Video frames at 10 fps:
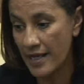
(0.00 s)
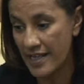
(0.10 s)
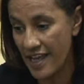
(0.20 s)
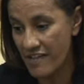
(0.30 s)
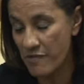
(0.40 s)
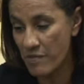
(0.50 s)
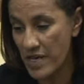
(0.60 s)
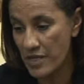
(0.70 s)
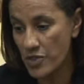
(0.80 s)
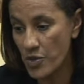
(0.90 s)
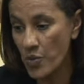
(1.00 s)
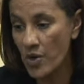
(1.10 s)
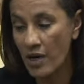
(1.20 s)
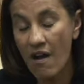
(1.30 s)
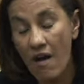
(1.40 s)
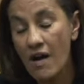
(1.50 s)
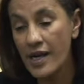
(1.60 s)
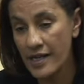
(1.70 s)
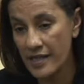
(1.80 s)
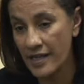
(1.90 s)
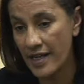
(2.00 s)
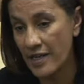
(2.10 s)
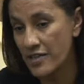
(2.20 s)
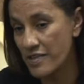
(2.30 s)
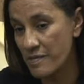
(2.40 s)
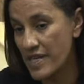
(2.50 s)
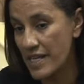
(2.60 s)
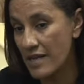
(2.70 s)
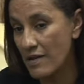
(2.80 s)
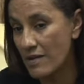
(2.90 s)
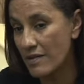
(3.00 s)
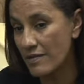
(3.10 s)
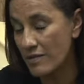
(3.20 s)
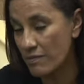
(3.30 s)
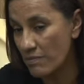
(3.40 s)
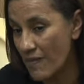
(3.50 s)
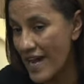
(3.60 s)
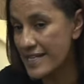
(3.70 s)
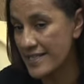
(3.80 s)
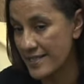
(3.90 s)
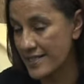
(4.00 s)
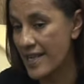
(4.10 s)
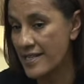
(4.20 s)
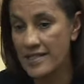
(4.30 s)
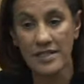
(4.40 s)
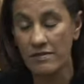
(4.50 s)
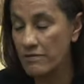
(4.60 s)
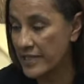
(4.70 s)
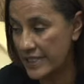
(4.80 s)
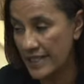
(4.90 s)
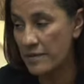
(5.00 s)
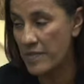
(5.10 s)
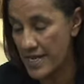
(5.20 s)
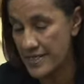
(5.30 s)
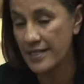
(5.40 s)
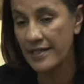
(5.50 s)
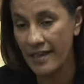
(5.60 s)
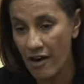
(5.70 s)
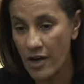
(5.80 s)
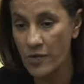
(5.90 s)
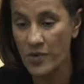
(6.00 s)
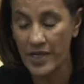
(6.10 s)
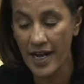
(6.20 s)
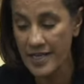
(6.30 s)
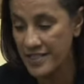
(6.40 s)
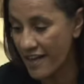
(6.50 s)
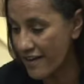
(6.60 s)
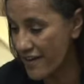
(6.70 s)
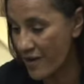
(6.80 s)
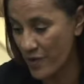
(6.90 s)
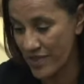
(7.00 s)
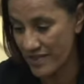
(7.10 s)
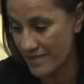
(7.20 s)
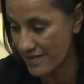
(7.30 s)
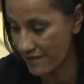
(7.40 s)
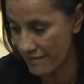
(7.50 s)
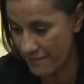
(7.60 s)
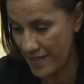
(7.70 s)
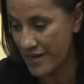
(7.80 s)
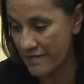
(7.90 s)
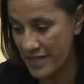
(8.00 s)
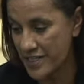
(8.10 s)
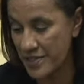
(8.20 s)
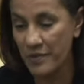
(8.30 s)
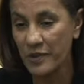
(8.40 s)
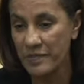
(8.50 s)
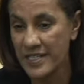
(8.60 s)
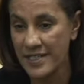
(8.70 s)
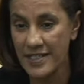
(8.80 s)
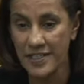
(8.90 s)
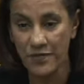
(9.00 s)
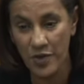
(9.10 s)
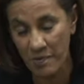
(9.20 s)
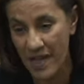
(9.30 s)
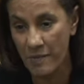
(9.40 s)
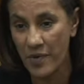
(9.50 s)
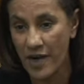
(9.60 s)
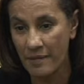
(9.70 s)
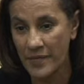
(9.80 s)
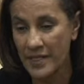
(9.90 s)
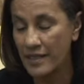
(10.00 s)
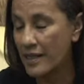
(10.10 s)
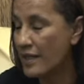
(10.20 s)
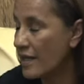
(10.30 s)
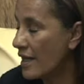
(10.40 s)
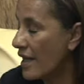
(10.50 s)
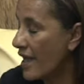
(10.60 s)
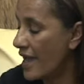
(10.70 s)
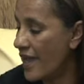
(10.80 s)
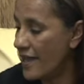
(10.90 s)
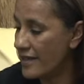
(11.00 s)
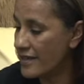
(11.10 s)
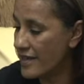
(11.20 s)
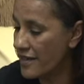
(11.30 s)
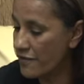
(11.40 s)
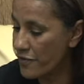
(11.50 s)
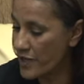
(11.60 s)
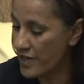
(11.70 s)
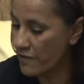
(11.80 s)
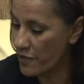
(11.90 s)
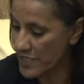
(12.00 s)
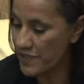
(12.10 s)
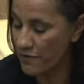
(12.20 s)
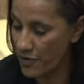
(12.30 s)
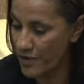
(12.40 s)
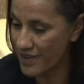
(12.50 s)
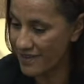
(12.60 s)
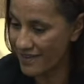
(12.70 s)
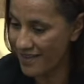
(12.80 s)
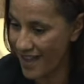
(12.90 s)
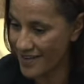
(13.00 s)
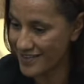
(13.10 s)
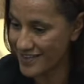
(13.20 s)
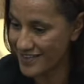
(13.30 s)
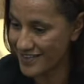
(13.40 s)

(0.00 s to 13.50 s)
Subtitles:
gave me to work harder. And to me, my success is really basically hard work. I started out with this very, very small business from my apartment. And if it wasn't for that